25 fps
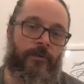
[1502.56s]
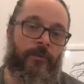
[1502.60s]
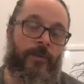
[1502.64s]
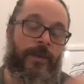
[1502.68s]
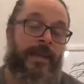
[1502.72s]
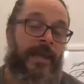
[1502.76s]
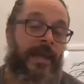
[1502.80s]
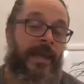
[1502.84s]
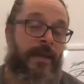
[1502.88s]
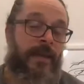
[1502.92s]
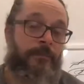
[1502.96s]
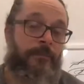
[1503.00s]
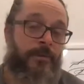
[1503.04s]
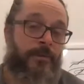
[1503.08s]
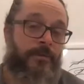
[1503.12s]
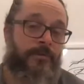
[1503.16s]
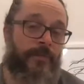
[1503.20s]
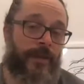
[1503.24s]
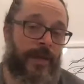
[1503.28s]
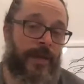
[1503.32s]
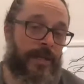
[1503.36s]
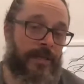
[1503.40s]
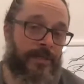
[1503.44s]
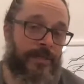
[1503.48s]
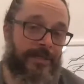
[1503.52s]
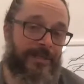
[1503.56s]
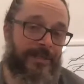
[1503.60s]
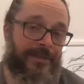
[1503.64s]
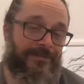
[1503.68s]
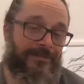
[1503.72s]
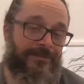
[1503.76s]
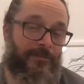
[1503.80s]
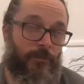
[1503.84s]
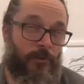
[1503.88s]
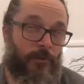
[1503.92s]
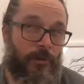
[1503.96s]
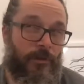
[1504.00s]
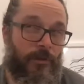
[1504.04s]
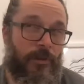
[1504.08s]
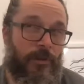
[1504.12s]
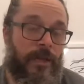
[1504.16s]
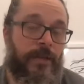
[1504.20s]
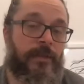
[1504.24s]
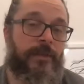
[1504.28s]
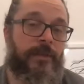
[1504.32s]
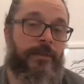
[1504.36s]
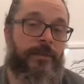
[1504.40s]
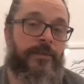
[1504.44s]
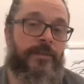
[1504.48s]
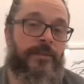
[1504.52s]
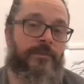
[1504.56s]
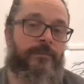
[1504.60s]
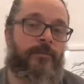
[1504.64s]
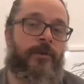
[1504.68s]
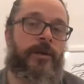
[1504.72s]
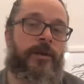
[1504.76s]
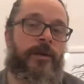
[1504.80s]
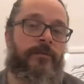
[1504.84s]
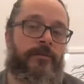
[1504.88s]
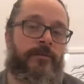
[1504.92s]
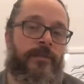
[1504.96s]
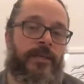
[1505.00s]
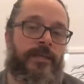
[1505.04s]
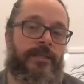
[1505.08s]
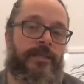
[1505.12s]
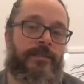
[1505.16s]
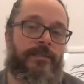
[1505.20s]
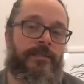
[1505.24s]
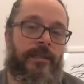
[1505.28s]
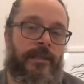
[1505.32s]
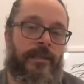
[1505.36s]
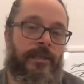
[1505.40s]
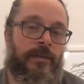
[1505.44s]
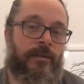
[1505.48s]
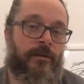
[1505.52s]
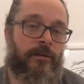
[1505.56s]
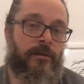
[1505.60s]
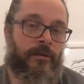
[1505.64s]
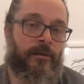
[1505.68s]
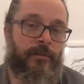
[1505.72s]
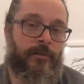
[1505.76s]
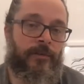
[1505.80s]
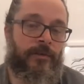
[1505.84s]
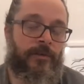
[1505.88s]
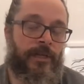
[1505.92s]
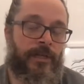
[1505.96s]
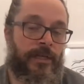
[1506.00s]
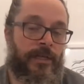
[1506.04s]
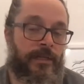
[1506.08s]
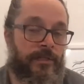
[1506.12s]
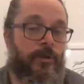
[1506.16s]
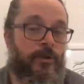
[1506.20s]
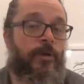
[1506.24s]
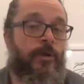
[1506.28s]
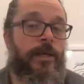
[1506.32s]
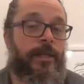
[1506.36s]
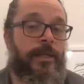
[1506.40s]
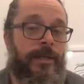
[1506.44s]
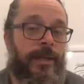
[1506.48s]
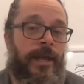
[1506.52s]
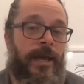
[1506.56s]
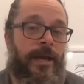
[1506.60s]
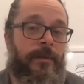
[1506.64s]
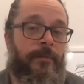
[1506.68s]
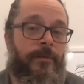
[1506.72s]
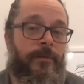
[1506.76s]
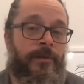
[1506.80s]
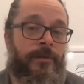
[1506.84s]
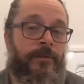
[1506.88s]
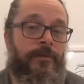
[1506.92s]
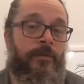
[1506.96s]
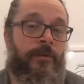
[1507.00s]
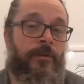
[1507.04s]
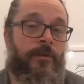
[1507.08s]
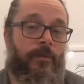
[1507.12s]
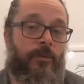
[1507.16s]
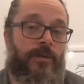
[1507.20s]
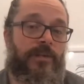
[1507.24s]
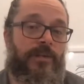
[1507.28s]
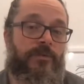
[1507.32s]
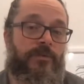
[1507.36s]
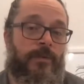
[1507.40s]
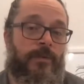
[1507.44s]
we can't prevent likely the spread of this in our community. It's going to happen. We just